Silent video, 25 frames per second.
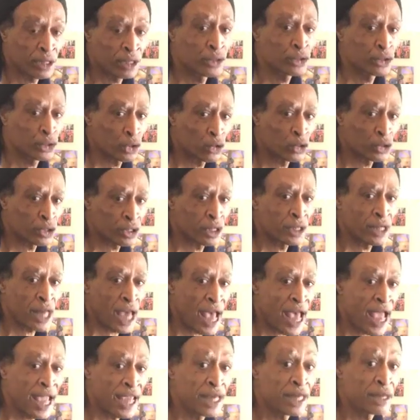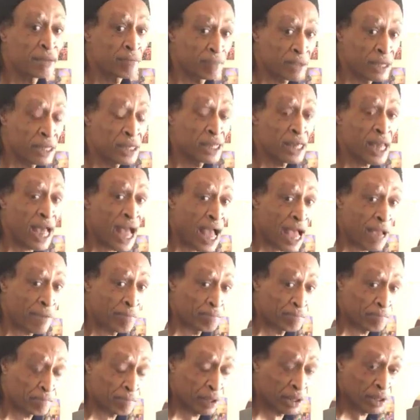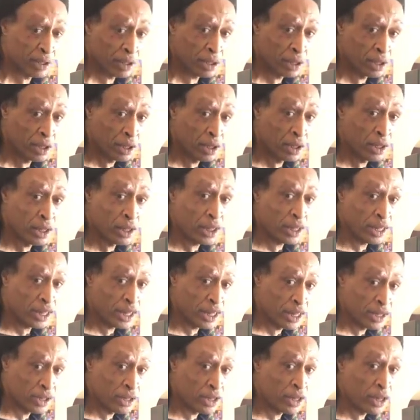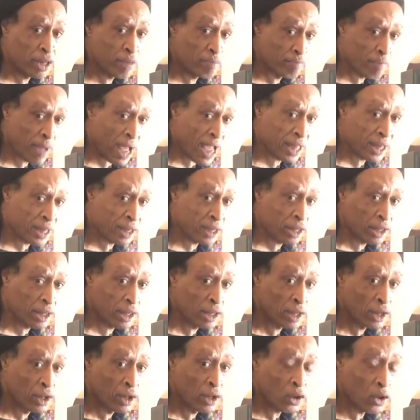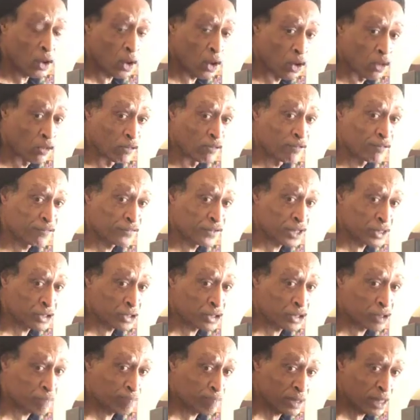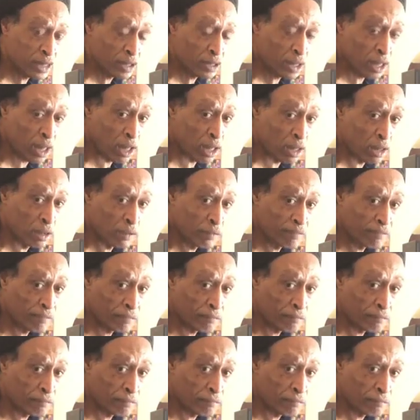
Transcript: I'm pretty sure it's an AB amp in the back of this speaker,